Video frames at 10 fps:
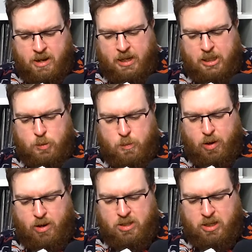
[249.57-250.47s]

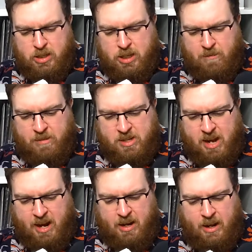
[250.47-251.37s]
experienced at South
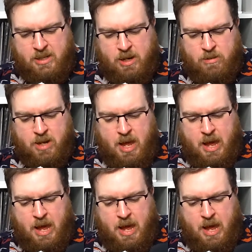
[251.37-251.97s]
Stack Lighthouse